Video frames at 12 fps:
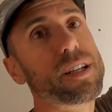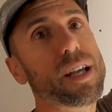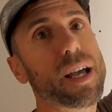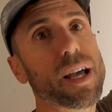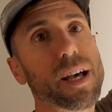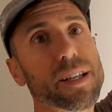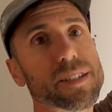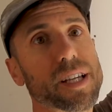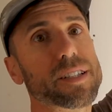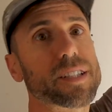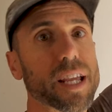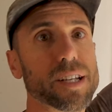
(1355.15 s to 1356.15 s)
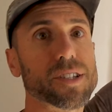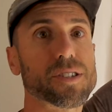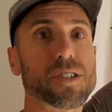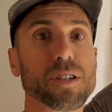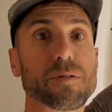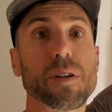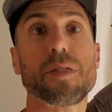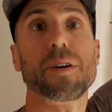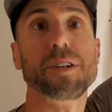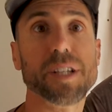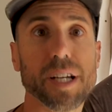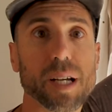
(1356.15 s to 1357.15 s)
and 10 gauge is good for
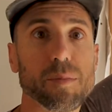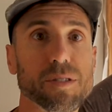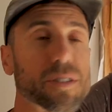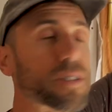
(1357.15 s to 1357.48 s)
30 amps.